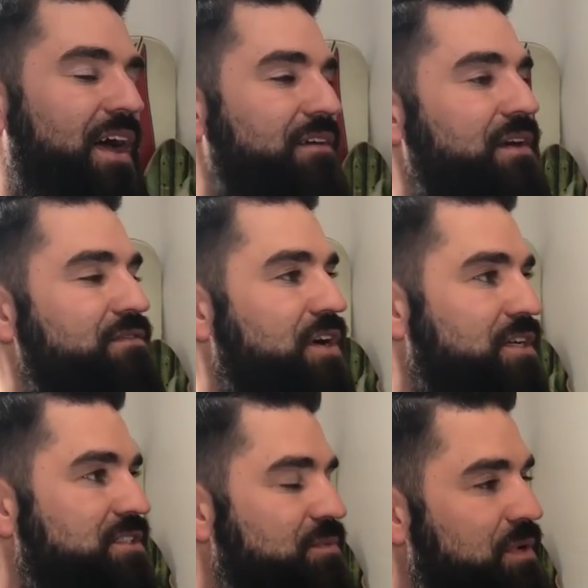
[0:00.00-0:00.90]
I've, I've
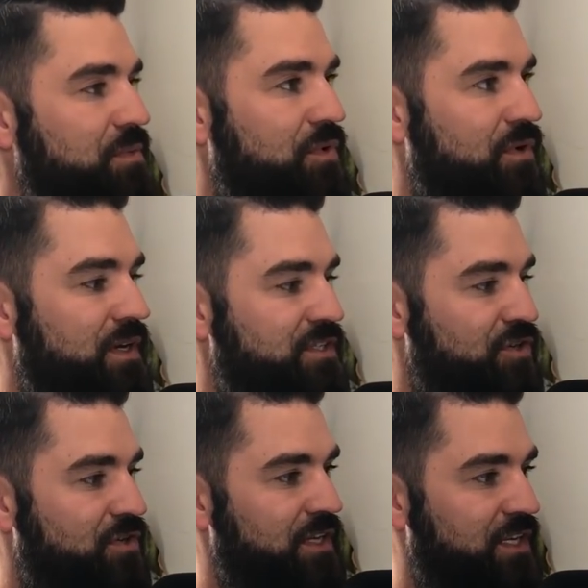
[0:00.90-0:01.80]
talked to some people
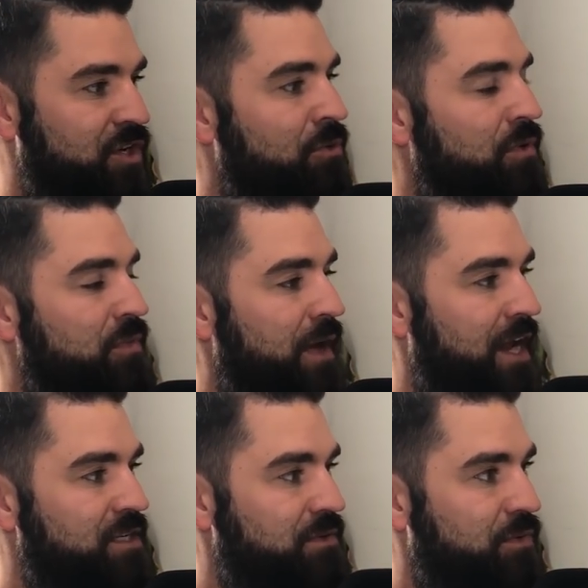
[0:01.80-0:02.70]
internally at Domo and
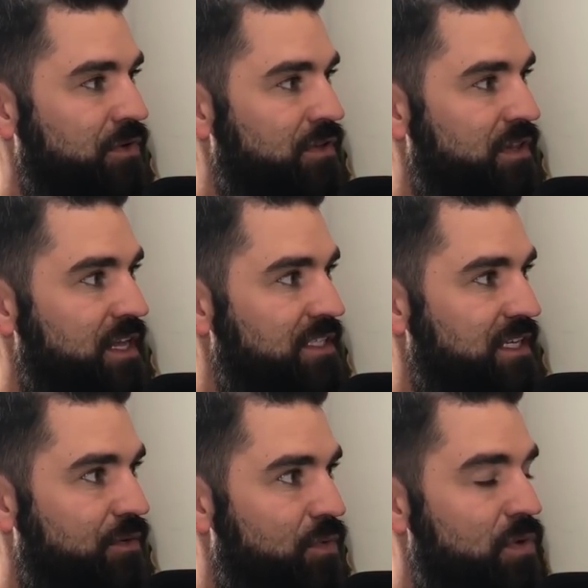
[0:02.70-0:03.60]
management where they
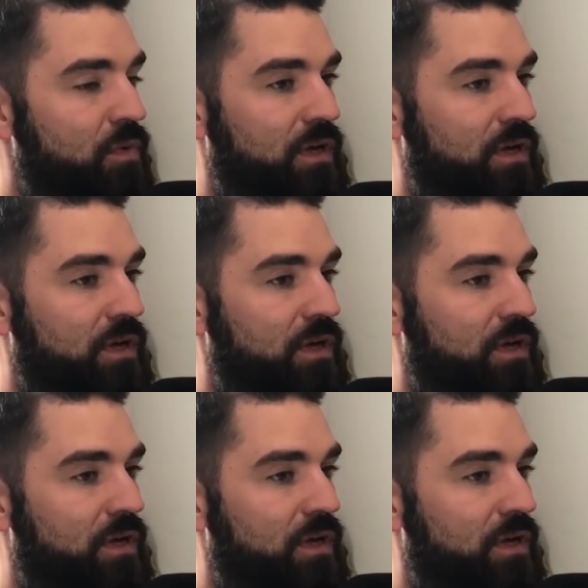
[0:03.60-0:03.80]
say we